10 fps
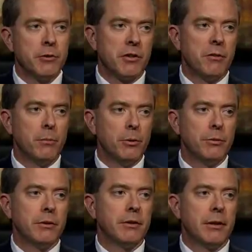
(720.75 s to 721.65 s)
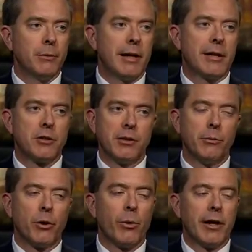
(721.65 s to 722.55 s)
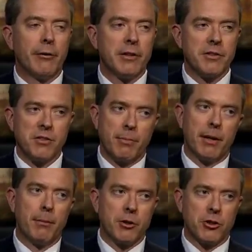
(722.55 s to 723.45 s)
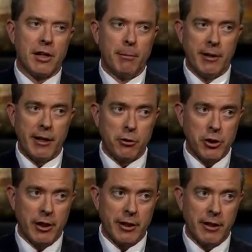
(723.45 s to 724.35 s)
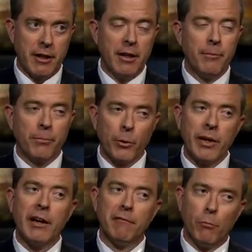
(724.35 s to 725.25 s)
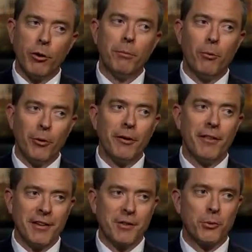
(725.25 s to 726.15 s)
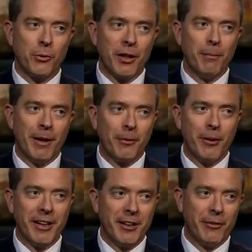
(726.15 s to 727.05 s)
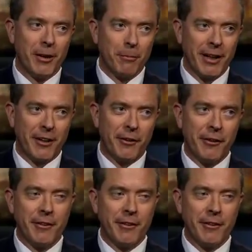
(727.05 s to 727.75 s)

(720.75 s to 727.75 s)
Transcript: use of the moon that would actually require us to spend much time and energy on it we have more important things to worry about right here on planet Earth.